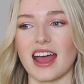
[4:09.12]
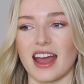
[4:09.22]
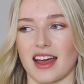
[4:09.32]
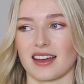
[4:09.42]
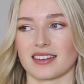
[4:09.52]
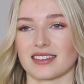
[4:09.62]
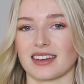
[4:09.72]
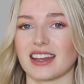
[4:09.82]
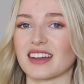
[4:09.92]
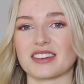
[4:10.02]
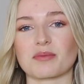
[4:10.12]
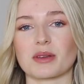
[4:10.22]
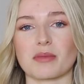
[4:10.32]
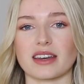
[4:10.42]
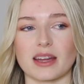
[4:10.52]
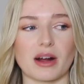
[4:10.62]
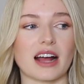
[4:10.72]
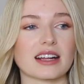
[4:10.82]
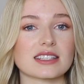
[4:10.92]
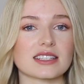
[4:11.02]
and he ended up being my neighbor.
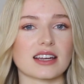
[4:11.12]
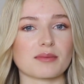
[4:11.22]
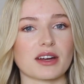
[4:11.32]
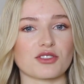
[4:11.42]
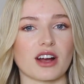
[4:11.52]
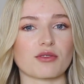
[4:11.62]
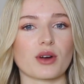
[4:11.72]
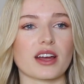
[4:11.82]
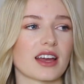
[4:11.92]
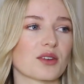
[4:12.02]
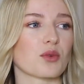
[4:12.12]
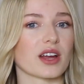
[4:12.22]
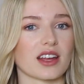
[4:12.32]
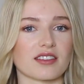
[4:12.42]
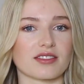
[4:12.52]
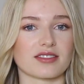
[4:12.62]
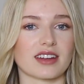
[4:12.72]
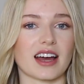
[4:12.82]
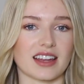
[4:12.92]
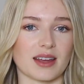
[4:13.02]
I can stand in my driveway and wave
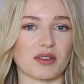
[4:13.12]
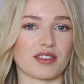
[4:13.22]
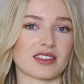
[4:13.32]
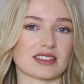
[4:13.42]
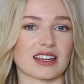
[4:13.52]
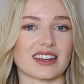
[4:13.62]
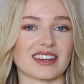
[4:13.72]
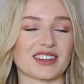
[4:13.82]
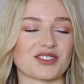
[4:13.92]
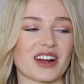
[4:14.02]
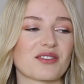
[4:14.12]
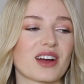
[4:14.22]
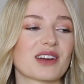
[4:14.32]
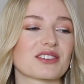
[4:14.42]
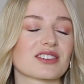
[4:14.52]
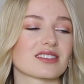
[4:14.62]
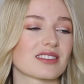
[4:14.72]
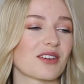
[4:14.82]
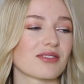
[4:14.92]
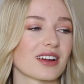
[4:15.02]
at him if he's standing in his driveway, which is
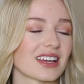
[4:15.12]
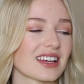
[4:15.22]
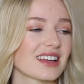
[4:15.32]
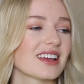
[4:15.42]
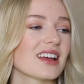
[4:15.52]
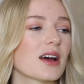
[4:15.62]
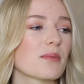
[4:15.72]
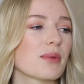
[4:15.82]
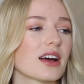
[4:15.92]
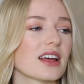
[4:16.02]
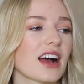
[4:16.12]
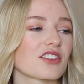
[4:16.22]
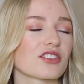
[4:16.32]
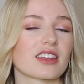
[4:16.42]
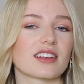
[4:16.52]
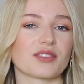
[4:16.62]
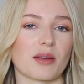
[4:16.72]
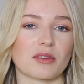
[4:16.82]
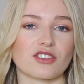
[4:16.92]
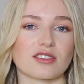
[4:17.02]
so funny. But actually, his
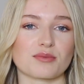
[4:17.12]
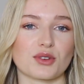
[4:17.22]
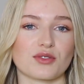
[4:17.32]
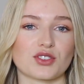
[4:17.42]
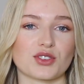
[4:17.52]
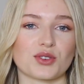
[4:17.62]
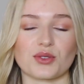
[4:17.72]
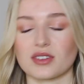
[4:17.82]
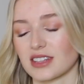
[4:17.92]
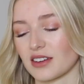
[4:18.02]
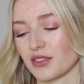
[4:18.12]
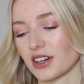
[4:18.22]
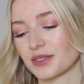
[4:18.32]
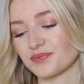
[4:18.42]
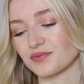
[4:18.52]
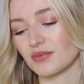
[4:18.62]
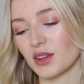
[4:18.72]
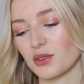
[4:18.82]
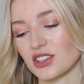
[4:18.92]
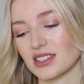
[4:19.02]
family just moved to Denver,
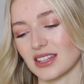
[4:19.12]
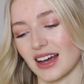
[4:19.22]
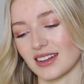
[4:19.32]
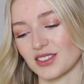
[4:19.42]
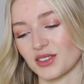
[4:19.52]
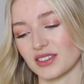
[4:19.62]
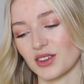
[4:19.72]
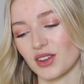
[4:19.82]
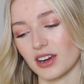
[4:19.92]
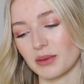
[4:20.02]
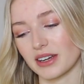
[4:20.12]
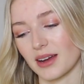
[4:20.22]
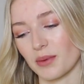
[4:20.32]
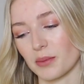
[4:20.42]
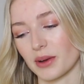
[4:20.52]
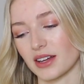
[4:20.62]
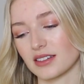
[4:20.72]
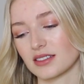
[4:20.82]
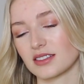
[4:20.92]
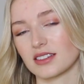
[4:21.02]
which is sad. So he's no longer my neighbor, but